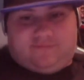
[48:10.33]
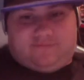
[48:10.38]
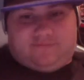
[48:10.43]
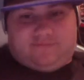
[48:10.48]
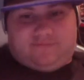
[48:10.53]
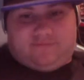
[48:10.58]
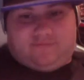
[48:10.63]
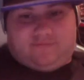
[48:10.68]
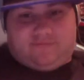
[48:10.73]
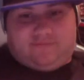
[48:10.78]

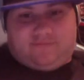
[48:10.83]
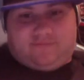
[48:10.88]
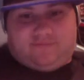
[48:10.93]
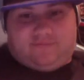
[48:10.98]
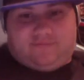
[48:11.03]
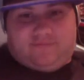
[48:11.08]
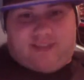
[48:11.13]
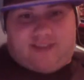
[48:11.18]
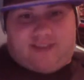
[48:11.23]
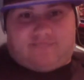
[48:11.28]
Yeah.
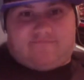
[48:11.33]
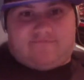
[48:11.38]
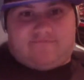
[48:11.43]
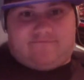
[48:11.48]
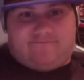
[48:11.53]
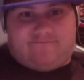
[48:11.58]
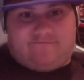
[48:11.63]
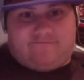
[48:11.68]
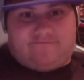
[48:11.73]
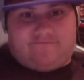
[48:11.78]
Mm-hmm.
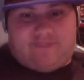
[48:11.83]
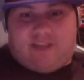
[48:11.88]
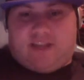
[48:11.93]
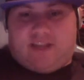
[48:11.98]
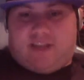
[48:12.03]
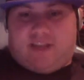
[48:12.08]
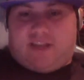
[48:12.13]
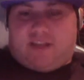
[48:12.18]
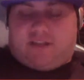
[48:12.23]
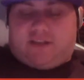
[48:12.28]
So
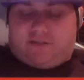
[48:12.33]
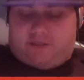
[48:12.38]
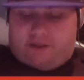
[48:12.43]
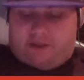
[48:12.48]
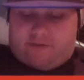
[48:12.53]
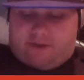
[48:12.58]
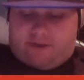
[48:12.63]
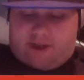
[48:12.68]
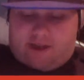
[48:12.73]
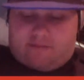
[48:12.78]
anyway, I'm going to
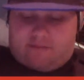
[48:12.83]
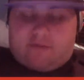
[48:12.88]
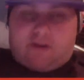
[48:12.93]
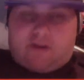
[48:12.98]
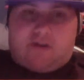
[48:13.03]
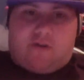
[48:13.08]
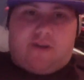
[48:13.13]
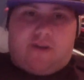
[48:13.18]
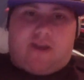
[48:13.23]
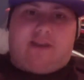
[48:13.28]
go ahead and give
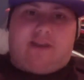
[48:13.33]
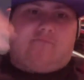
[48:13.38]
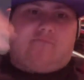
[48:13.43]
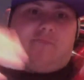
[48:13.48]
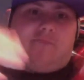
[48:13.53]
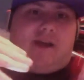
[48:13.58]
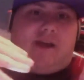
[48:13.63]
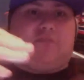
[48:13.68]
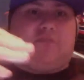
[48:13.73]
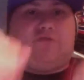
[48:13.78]
my little
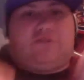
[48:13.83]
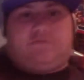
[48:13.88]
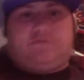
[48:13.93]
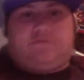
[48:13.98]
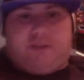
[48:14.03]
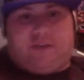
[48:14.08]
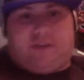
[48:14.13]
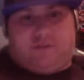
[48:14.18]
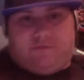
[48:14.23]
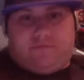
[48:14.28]
spiel,
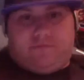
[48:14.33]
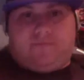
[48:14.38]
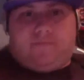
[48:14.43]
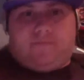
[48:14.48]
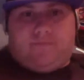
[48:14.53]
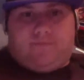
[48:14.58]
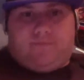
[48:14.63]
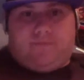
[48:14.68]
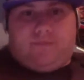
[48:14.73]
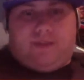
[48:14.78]
and
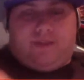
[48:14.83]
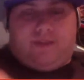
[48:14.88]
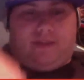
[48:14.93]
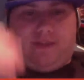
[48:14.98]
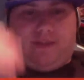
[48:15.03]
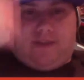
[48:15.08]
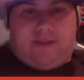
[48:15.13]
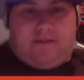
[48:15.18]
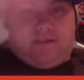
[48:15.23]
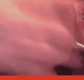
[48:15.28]
then I'll let
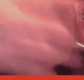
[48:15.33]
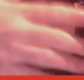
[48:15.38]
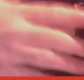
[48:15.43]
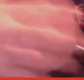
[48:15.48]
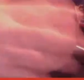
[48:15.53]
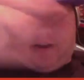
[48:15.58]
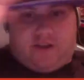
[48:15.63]
Amanda go.